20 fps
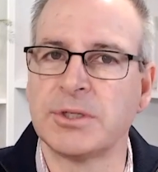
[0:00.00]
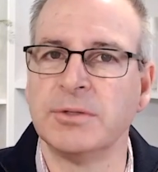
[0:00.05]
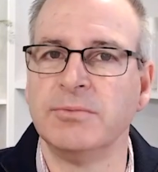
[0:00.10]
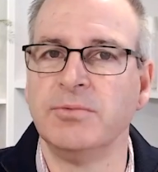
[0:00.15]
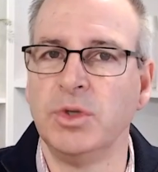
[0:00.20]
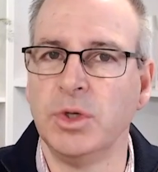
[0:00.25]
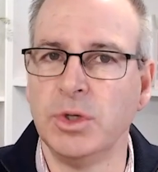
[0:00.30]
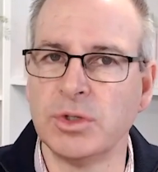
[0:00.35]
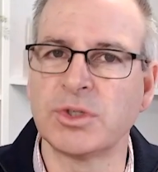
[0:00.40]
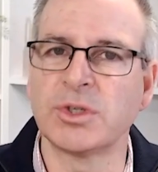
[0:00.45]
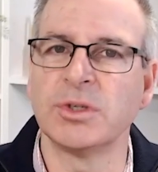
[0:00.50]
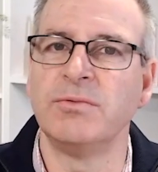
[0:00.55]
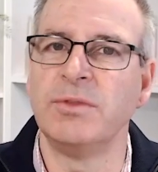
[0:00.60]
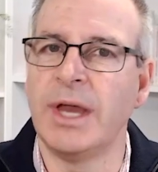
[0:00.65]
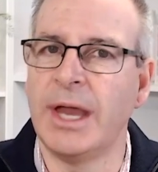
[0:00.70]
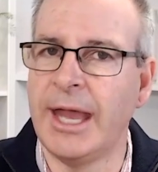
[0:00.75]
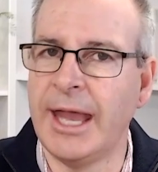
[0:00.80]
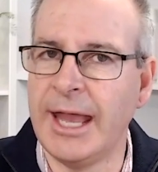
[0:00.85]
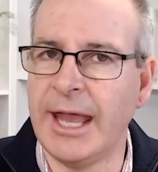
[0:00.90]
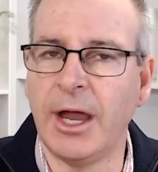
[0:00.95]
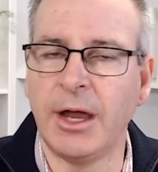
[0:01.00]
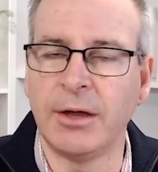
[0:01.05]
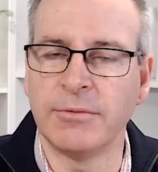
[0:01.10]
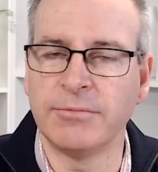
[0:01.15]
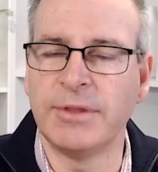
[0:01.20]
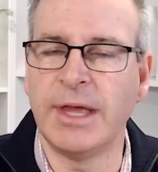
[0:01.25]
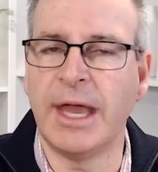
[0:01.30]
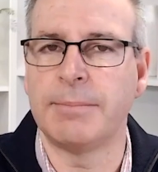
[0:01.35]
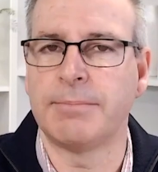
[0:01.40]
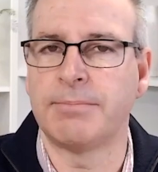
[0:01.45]
of use of
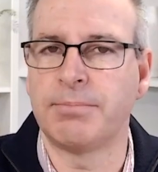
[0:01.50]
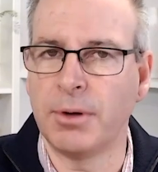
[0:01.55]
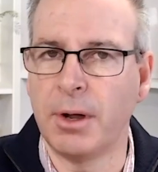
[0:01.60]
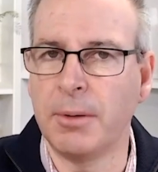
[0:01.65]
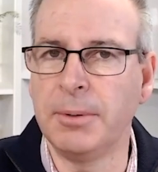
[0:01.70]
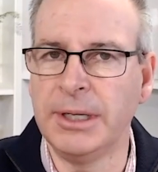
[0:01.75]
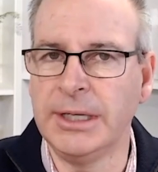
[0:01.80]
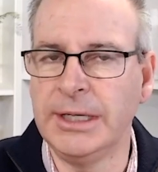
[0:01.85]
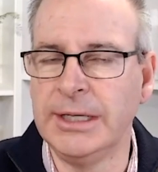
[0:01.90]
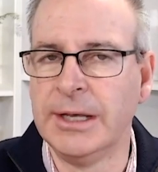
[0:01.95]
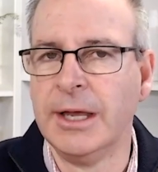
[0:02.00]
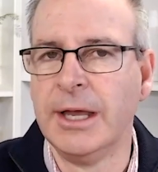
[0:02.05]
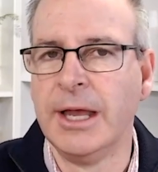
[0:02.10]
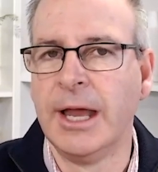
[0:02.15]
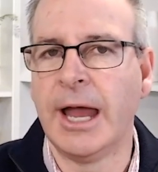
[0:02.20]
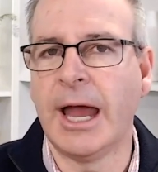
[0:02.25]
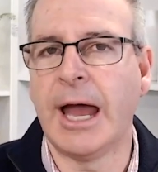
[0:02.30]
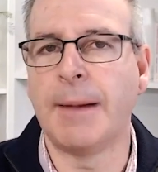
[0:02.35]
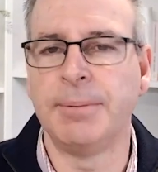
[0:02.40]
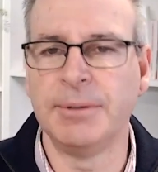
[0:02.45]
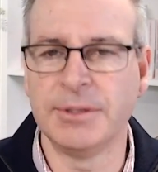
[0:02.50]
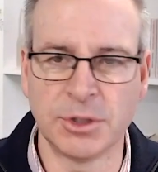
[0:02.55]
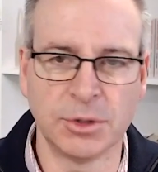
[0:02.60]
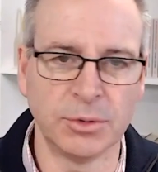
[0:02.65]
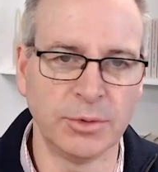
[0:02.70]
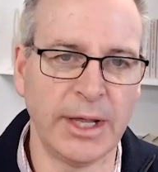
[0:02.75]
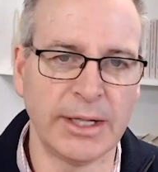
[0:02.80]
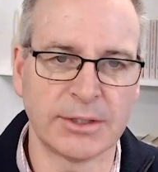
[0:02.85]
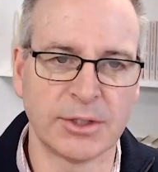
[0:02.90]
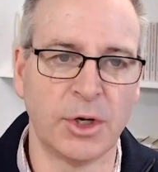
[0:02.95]
that property up until
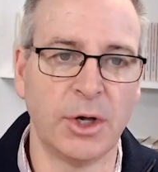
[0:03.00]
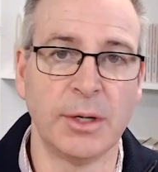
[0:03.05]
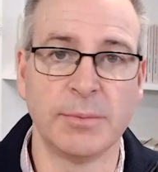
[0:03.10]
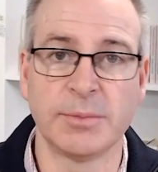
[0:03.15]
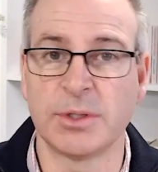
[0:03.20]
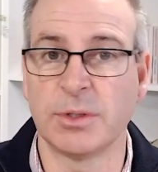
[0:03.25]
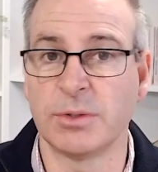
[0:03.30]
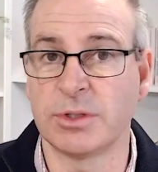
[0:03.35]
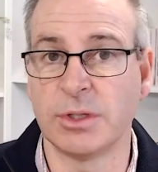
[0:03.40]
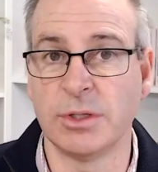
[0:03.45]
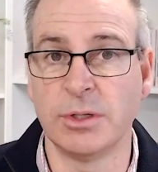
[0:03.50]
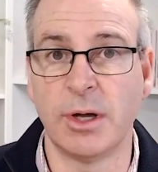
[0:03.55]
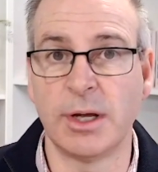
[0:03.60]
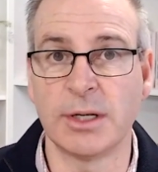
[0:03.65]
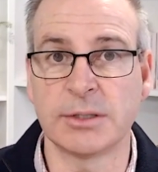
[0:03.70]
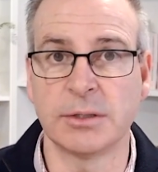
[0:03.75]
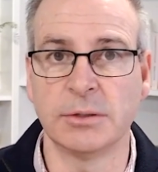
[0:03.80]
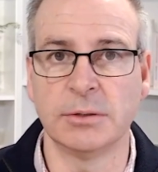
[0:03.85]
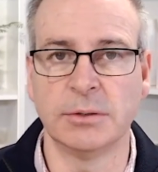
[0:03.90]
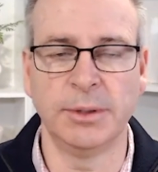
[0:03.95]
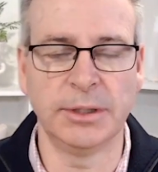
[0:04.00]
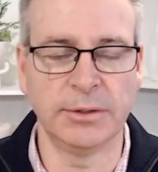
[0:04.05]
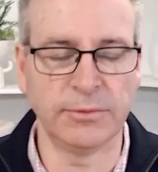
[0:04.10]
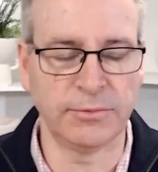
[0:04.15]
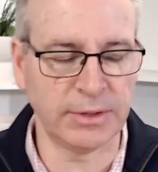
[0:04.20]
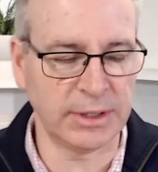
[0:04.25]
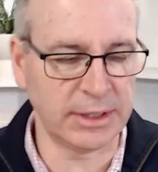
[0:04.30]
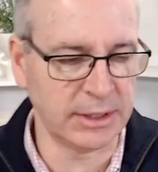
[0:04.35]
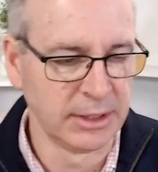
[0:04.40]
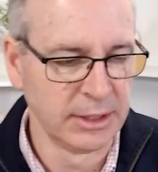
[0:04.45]
that time. So it's a nice little bit of
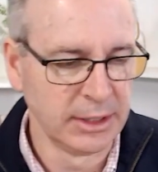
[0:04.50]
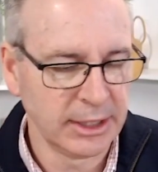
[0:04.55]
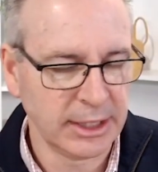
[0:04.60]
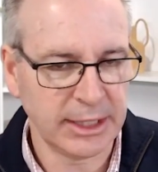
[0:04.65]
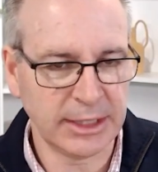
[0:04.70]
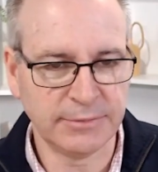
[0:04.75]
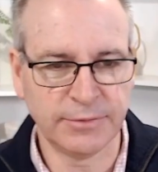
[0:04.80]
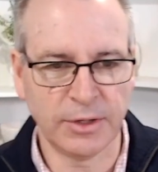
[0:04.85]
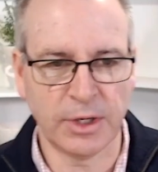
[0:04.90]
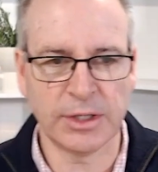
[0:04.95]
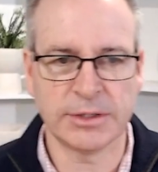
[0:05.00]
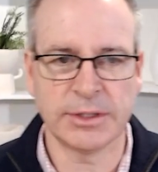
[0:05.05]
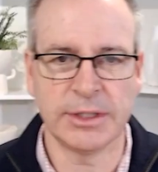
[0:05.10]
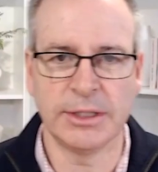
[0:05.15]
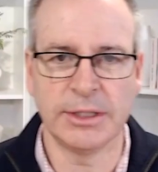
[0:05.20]
advice there,